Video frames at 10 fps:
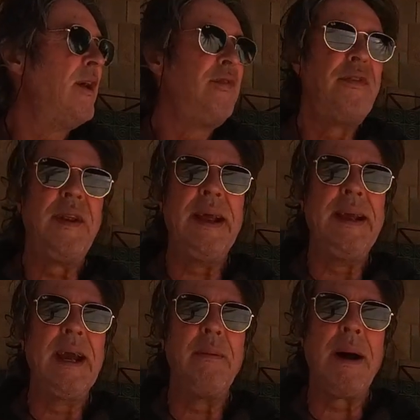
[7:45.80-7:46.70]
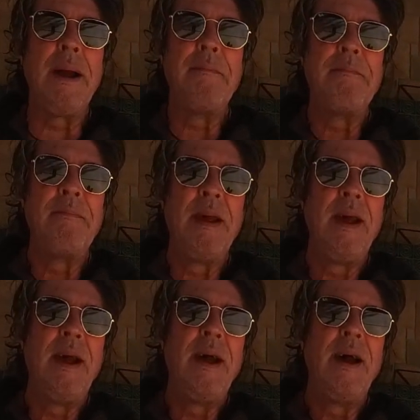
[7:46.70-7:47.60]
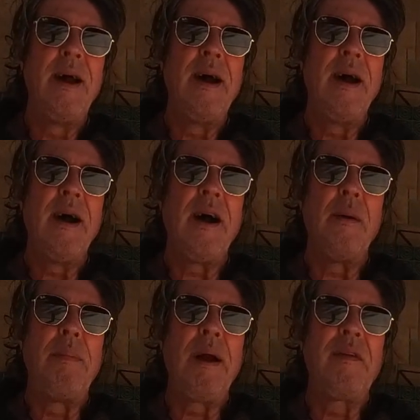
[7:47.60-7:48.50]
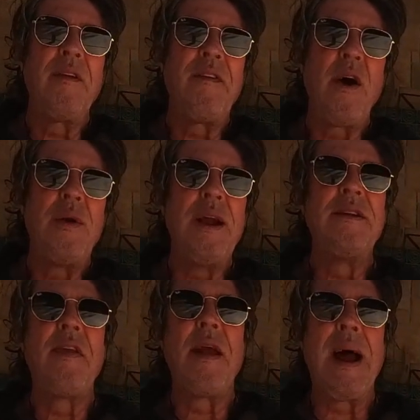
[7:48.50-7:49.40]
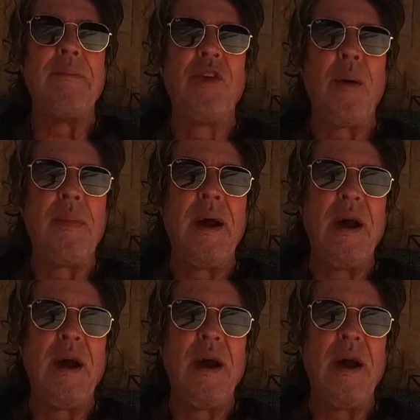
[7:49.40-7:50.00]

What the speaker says: 15 gigabyte. I plugged the phone into the laptop,